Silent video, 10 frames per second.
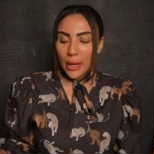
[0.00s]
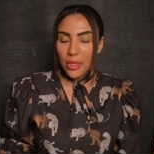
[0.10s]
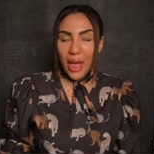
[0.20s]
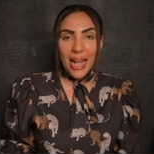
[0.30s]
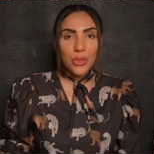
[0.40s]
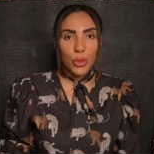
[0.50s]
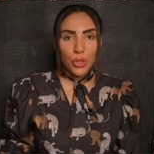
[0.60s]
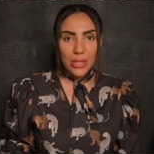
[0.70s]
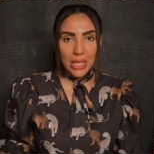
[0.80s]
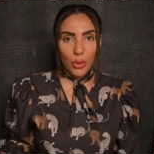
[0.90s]
that's when
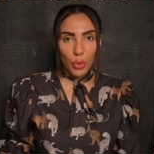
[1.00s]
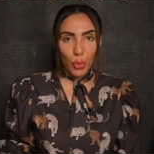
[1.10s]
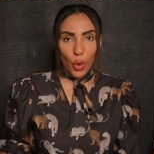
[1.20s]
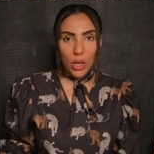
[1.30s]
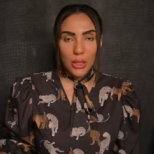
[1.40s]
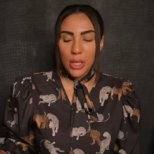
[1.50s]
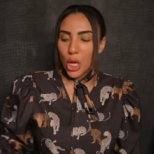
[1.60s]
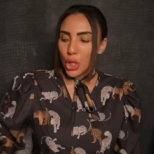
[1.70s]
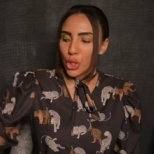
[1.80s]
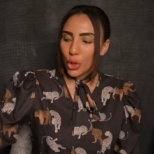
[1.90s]
you see the rewards.
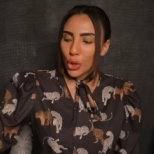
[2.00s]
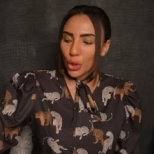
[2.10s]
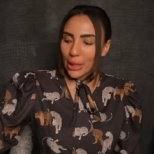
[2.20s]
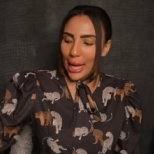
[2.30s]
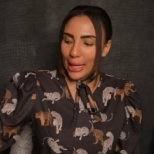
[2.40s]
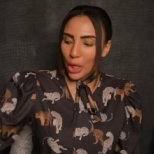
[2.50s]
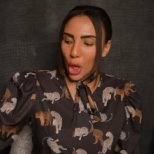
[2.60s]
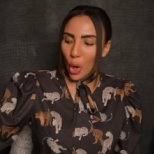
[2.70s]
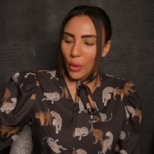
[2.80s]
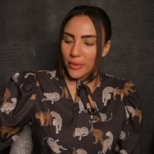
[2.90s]
So you're letting
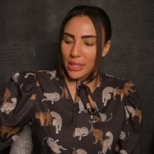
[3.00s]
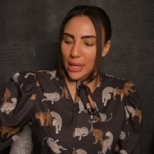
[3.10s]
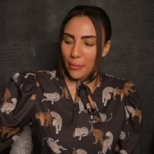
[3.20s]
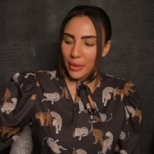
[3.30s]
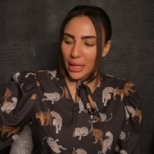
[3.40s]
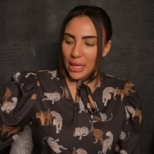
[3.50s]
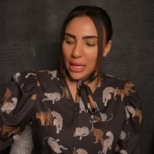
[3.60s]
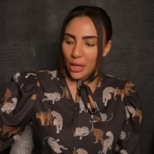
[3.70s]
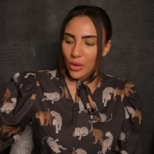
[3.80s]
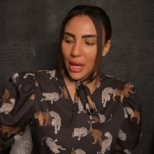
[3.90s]
go of something
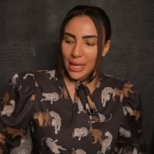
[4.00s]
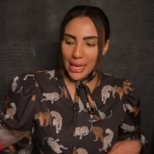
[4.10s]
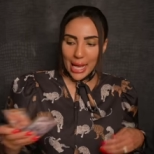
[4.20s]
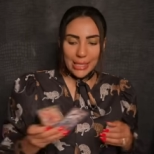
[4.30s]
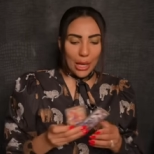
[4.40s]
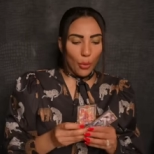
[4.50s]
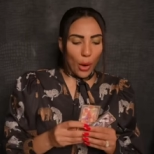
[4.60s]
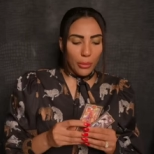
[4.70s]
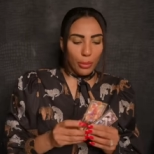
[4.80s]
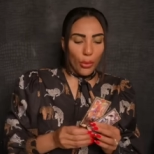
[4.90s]
here that, yes, at
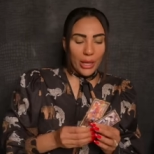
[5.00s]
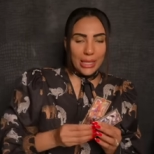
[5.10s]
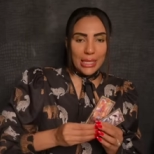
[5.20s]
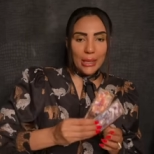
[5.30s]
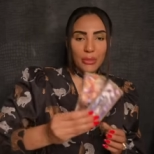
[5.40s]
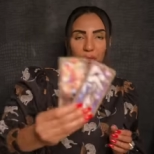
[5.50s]
one point seemed